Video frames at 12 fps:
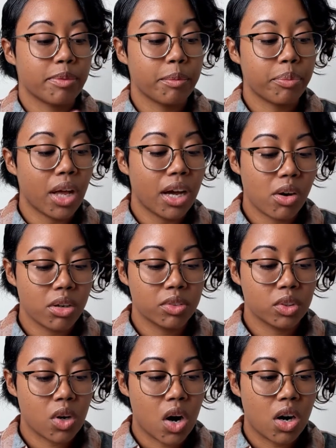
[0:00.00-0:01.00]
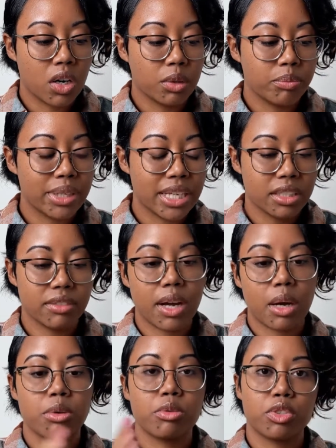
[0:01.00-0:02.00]
The plot overall,
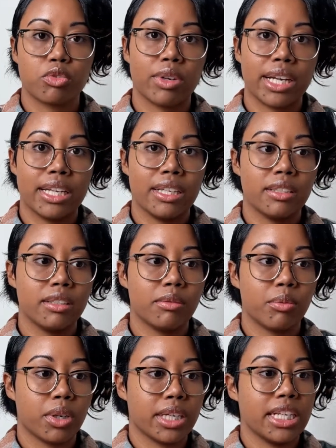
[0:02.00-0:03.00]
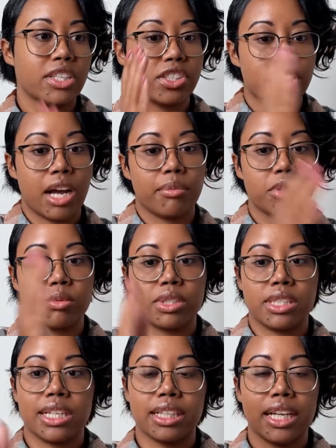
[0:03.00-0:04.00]
because of how it was written, where each
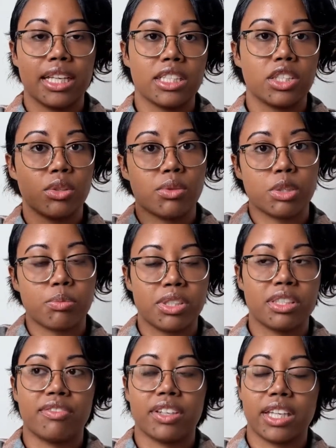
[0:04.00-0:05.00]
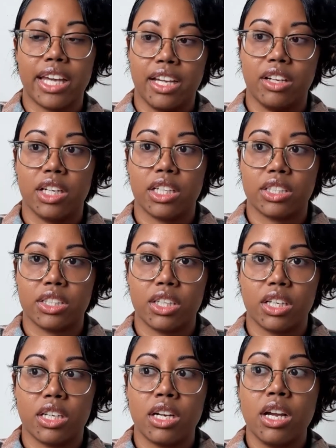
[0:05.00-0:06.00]
chapter was dedicated to a specific
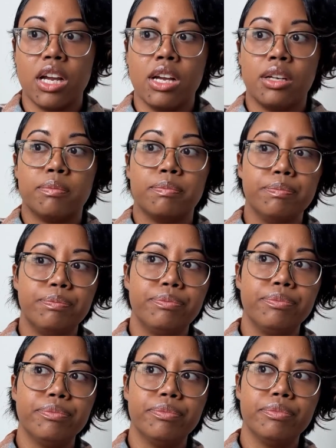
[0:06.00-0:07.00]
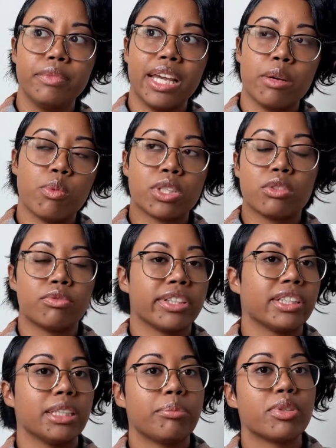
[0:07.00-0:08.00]
character, it
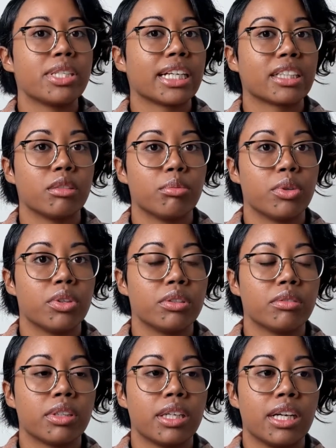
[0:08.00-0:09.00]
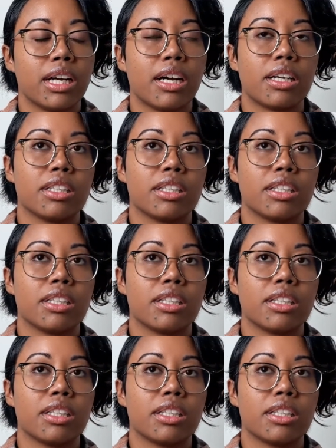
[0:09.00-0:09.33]
wasn't really predictable.